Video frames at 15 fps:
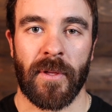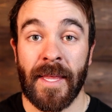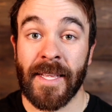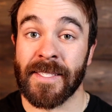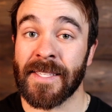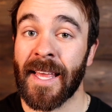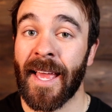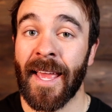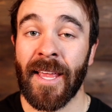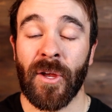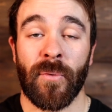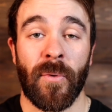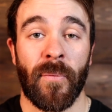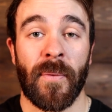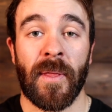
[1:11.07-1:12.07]
It's that
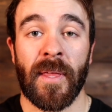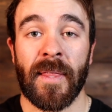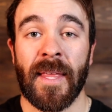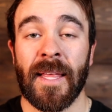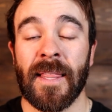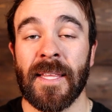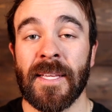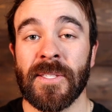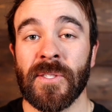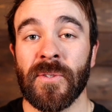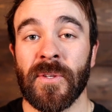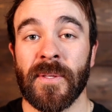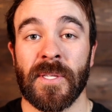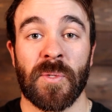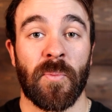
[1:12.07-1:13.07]
hangover feeling that leads you
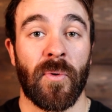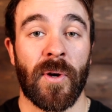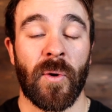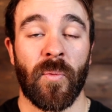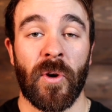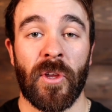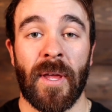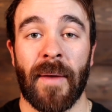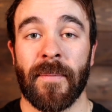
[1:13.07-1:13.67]
to this point where you